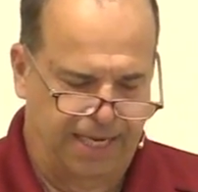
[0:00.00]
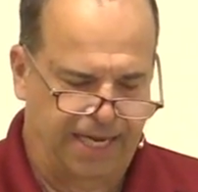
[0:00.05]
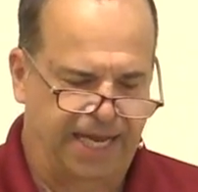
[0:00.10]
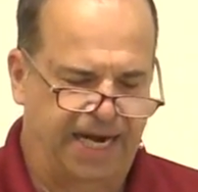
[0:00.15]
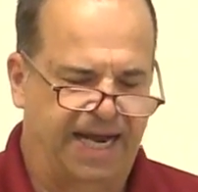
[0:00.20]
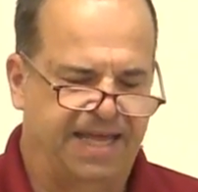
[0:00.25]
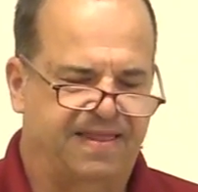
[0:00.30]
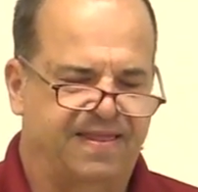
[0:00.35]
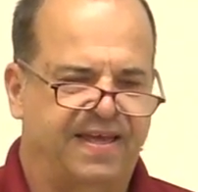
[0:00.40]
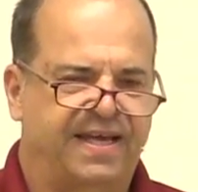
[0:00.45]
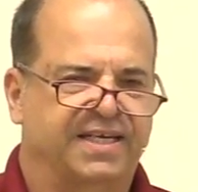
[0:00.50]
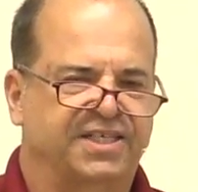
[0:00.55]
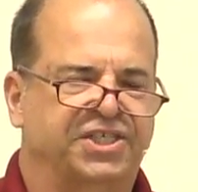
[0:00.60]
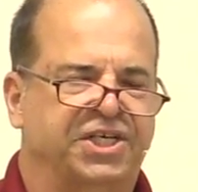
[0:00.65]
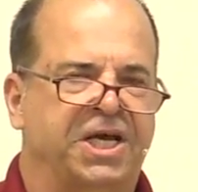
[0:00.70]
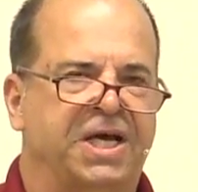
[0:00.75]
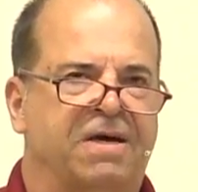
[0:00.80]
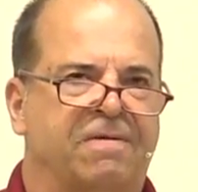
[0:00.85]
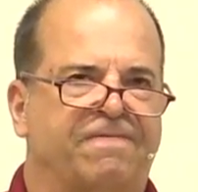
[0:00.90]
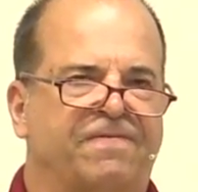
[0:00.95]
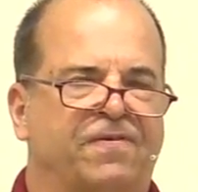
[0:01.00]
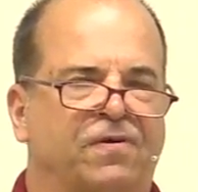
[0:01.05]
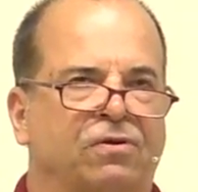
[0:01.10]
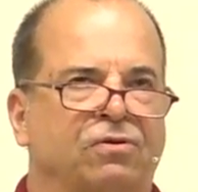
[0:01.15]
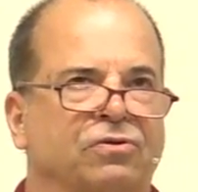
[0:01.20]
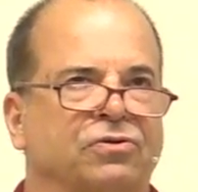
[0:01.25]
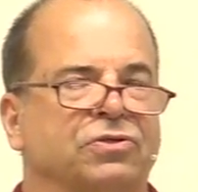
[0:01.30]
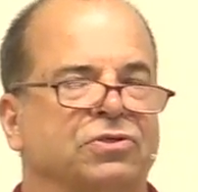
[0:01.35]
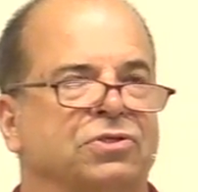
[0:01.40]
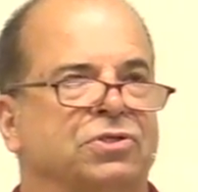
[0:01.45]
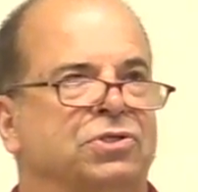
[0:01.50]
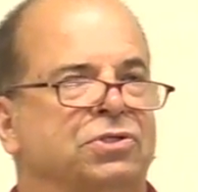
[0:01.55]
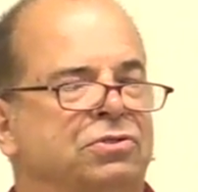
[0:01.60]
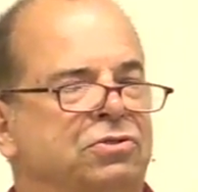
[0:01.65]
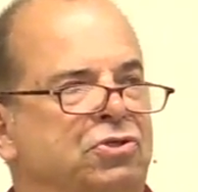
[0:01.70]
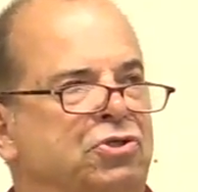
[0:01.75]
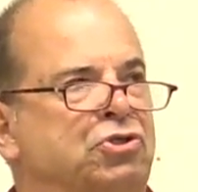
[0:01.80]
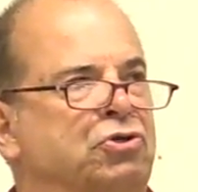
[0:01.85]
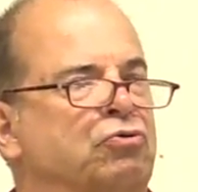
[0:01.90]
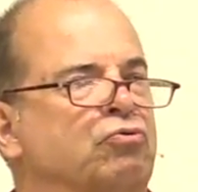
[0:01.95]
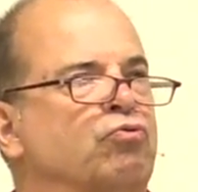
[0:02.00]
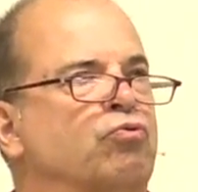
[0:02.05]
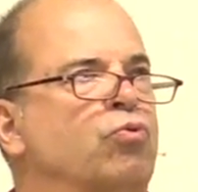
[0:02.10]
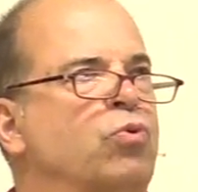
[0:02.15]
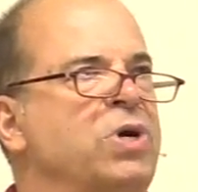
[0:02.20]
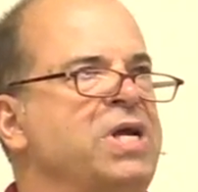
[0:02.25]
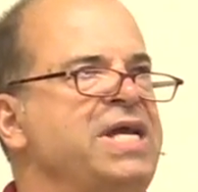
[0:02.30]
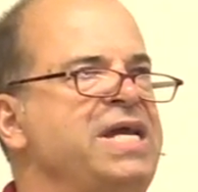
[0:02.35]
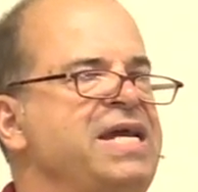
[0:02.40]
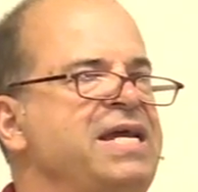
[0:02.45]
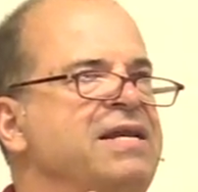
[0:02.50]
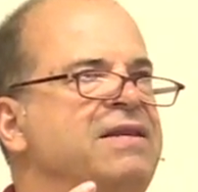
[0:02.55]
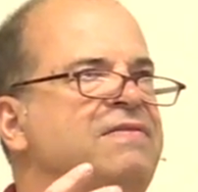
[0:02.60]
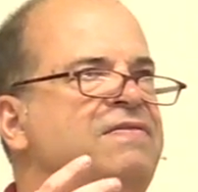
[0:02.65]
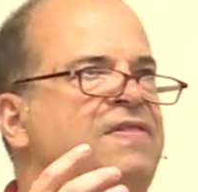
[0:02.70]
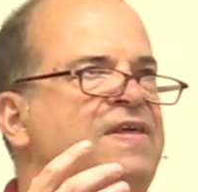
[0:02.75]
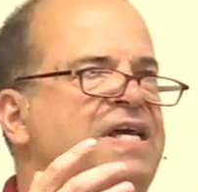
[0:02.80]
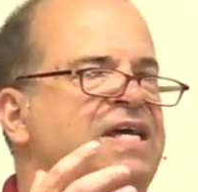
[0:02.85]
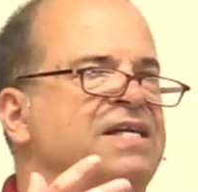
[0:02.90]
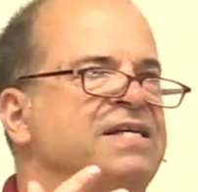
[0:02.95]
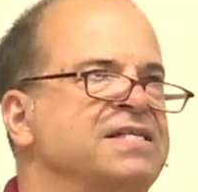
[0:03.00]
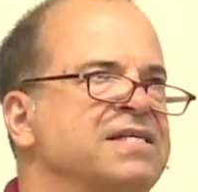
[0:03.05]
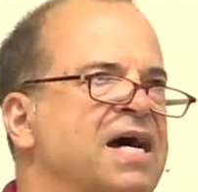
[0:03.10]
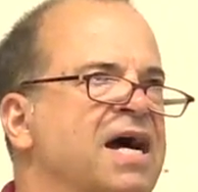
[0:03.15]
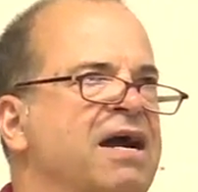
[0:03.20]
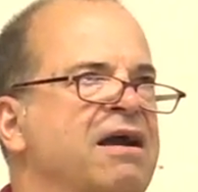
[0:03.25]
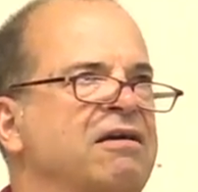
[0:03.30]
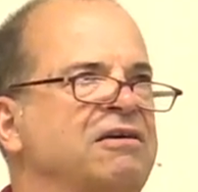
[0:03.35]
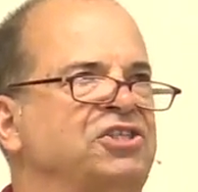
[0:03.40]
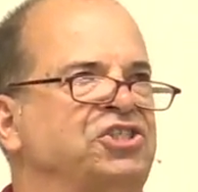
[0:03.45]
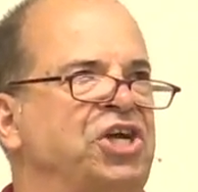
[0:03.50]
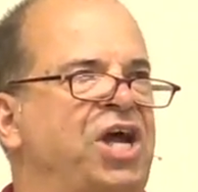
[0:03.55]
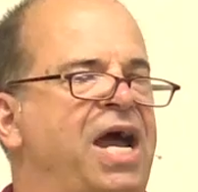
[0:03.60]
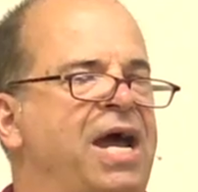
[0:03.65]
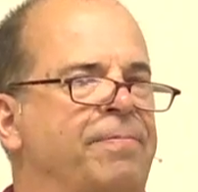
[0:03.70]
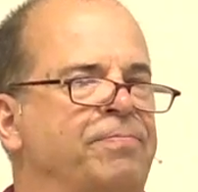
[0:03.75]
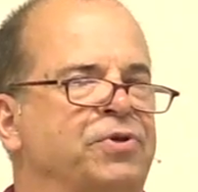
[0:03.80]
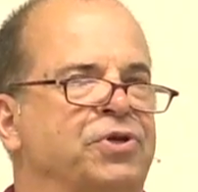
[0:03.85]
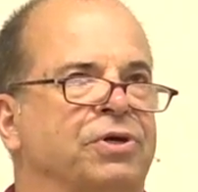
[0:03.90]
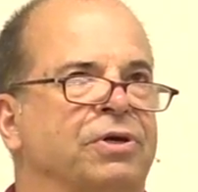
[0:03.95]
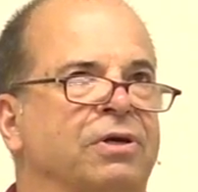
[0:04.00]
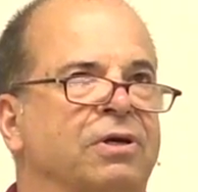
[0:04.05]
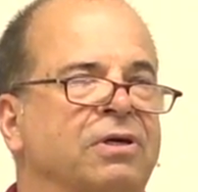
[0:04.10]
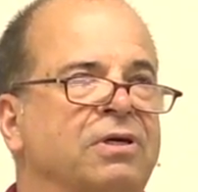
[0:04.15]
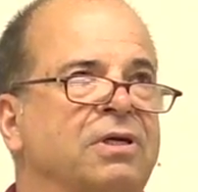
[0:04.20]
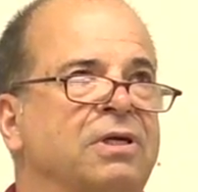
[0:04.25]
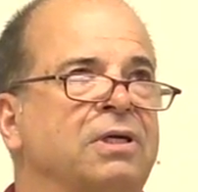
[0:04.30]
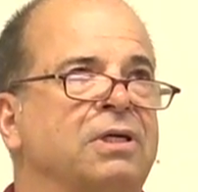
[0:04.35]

And I think it's helpful to read the entire chapter